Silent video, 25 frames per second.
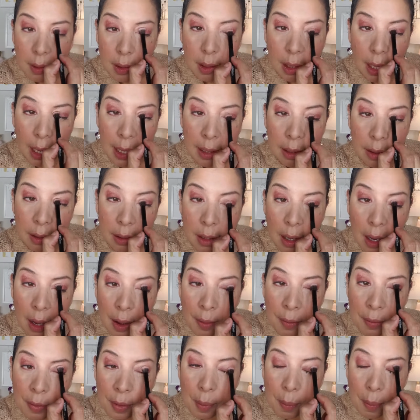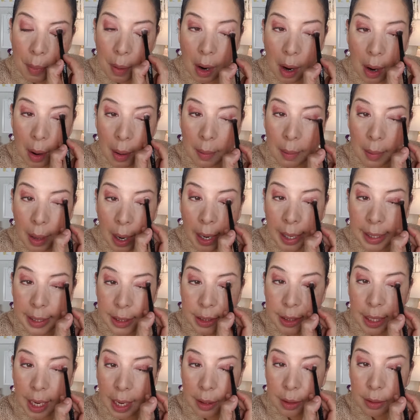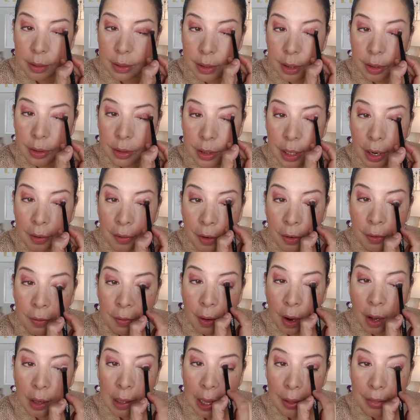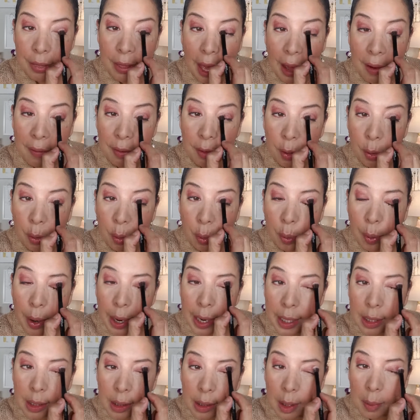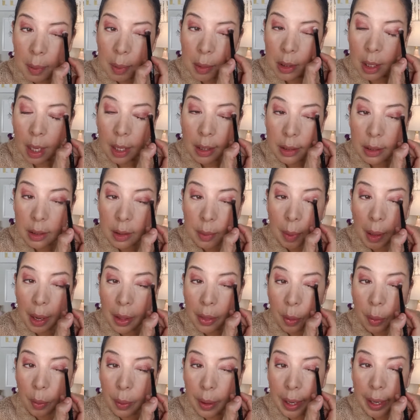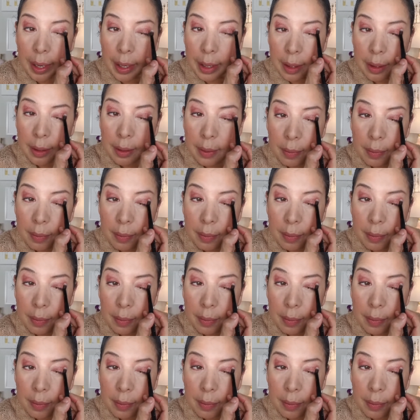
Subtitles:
I love the Balm eyeshadows. There's never fallout. They have great lip glosses, by the way.